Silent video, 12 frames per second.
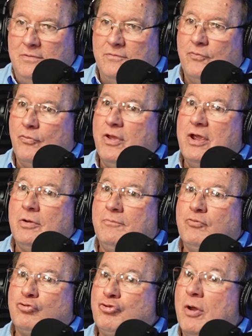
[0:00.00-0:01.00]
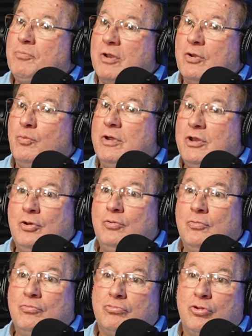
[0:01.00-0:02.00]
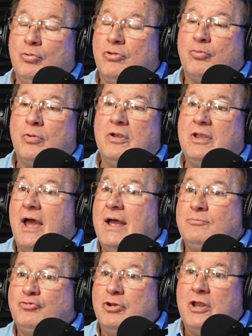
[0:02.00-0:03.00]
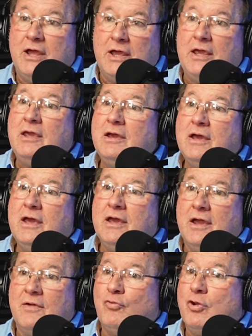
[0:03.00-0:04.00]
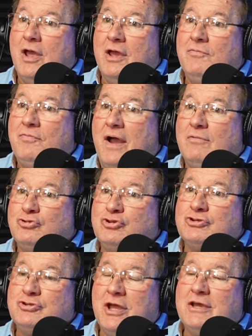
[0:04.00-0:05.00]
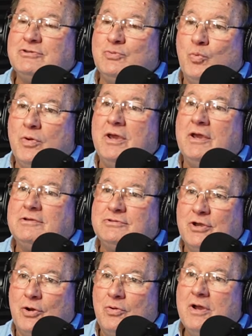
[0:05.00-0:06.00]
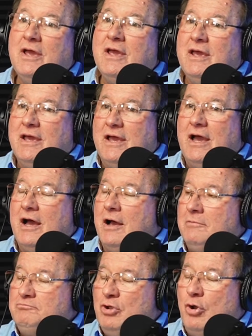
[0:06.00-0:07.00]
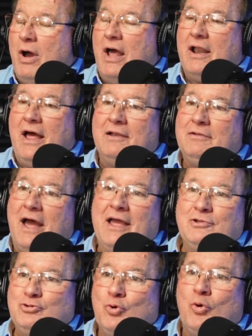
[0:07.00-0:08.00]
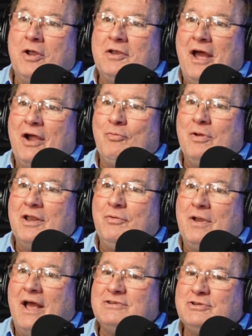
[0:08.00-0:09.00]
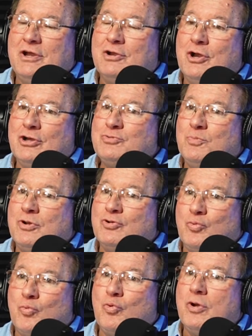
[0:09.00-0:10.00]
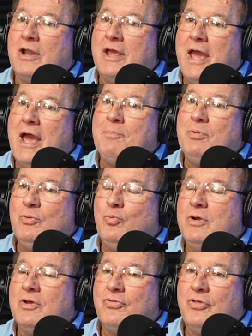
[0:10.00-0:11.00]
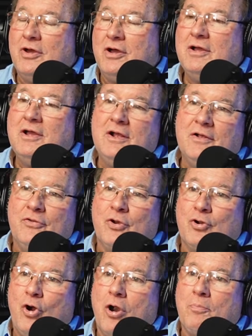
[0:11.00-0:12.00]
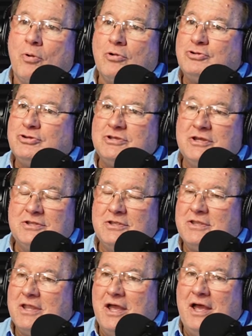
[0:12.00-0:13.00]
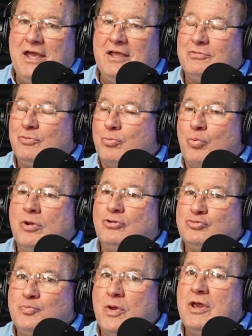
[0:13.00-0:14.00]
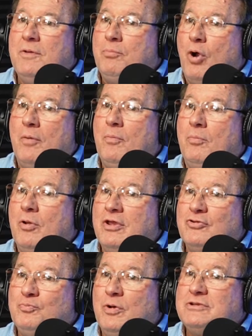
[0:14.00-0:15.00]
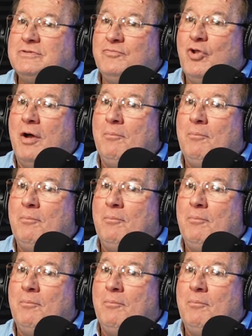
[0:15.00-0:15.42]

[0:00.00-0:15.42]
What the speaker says: for them, for something that we do 2 or 3 times a day, every day, 5 or 6 days a week. So, I enjoy it. I really, when I see a customer that's really happy with their car purchase, it thrills me probably as much, if not